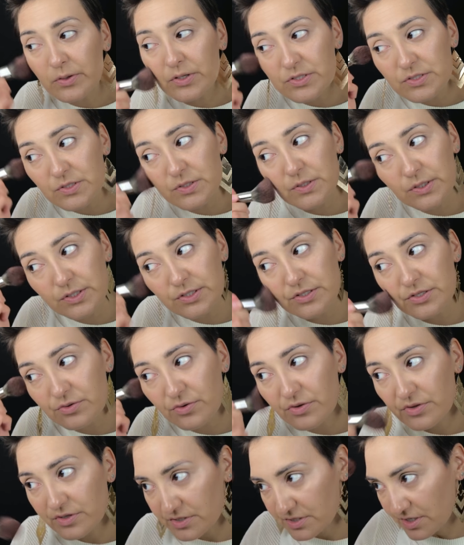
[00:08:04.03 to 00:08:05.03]
We're just gonna do
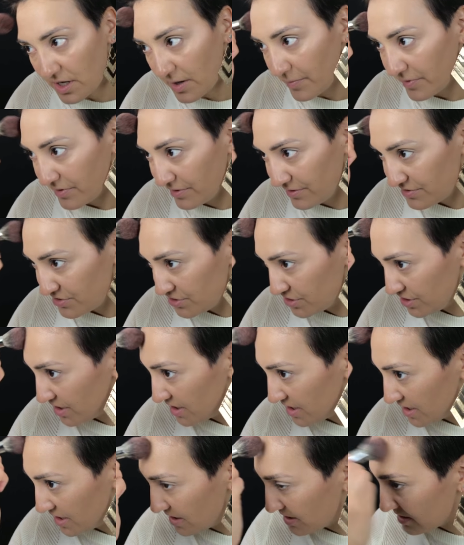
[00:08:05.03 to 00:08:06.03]
on the top of the
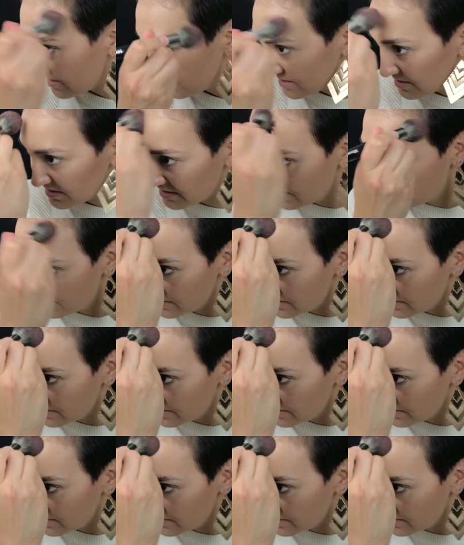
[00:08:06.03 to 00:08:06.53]
cheeks.